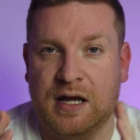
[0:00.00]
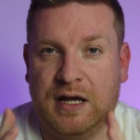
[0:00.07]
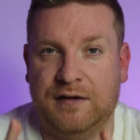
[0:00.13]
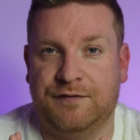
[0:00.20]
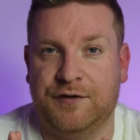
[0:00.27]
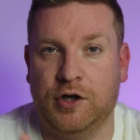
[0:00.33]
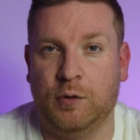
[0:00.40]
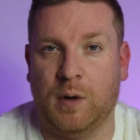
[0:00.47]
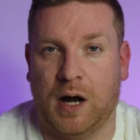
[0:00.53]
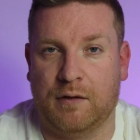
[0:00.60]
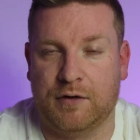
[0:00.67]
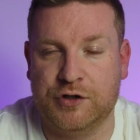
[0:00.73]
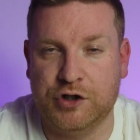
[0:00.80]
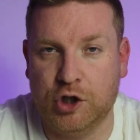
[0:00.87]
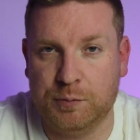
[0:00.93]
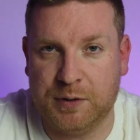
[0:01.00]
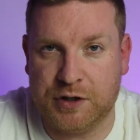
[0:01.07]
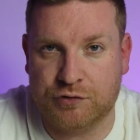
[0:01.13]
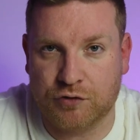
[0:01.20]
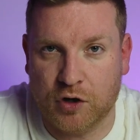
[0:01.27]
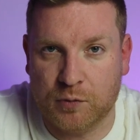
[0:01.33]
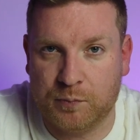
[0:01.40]
if you are a
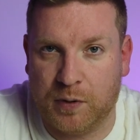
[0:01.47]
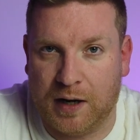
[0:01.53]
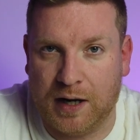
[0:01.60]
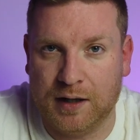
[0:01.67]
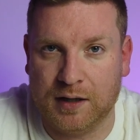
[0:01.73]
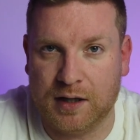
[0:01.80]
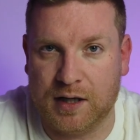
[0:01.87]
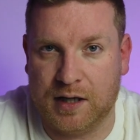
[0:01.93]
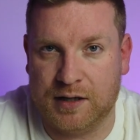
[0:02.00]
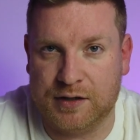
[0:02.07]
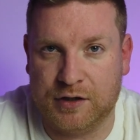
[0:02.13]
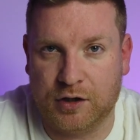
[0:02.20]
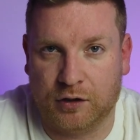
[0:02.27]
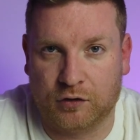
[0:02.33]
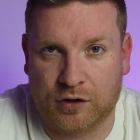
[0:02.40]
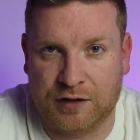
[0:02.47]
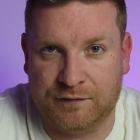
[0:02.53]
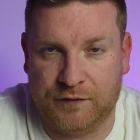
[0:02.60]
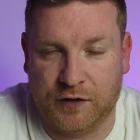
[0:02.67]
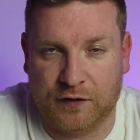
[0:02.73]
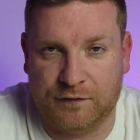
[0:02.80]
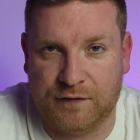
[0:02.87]
newbie drone pilot and you're
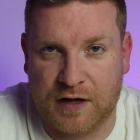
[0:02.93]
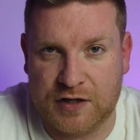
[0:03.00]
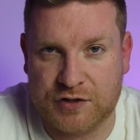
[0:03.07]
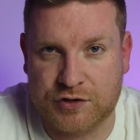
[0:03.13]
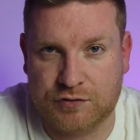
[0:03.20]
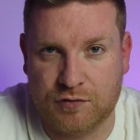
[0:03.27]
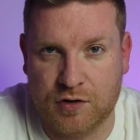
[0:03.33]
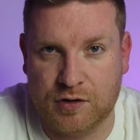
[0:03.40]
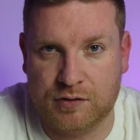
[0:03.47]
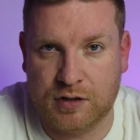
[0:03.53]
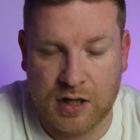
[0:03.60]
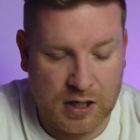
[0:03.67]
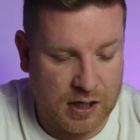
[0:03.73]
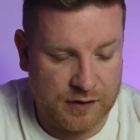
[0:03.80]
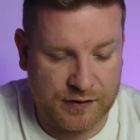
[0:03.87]
looking for your first drone,